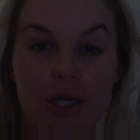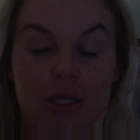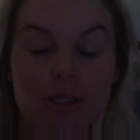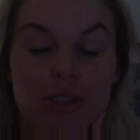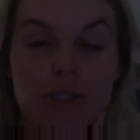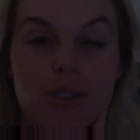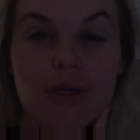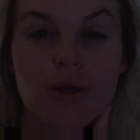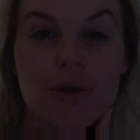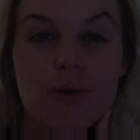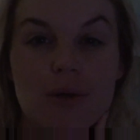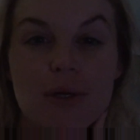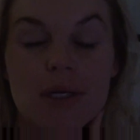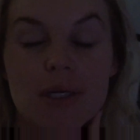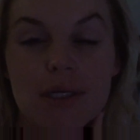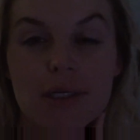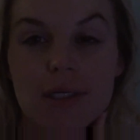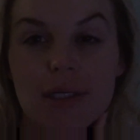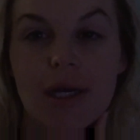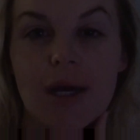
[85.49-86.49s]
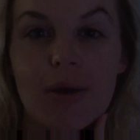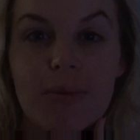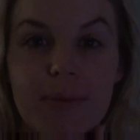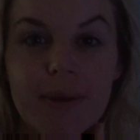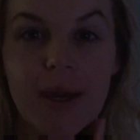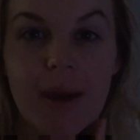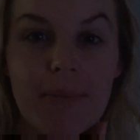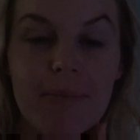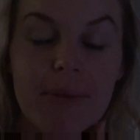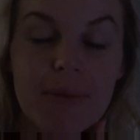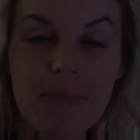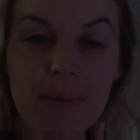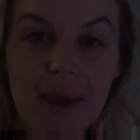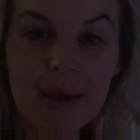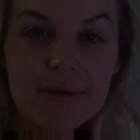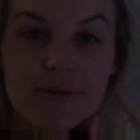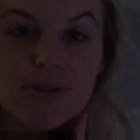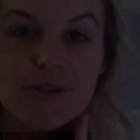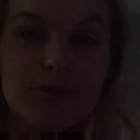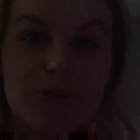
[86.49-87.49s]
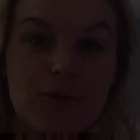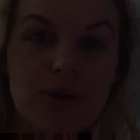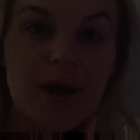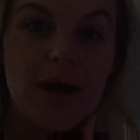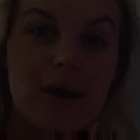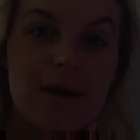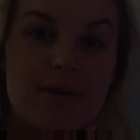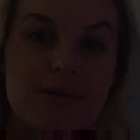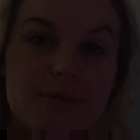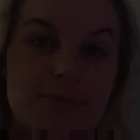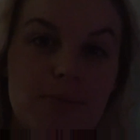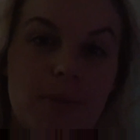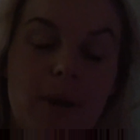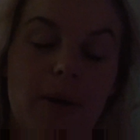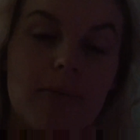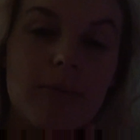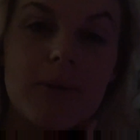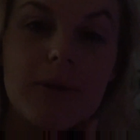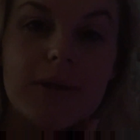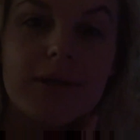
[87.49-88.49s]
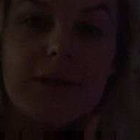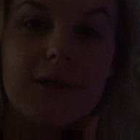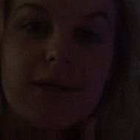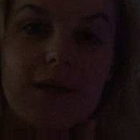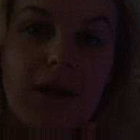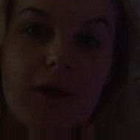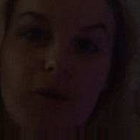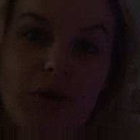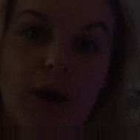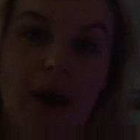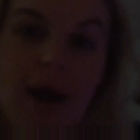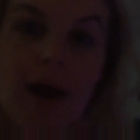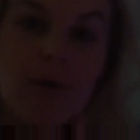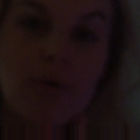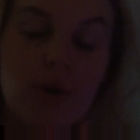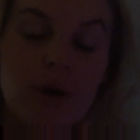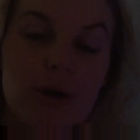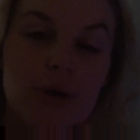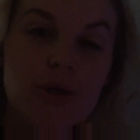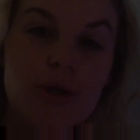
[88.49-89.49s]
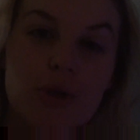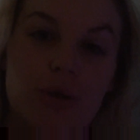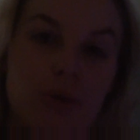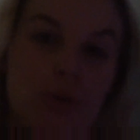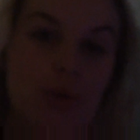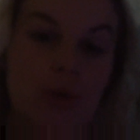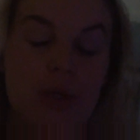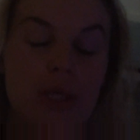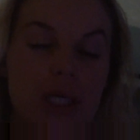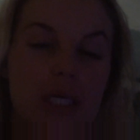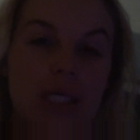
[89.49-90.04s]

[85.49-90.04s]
So I'll be coming back to you guys probably in another hour or two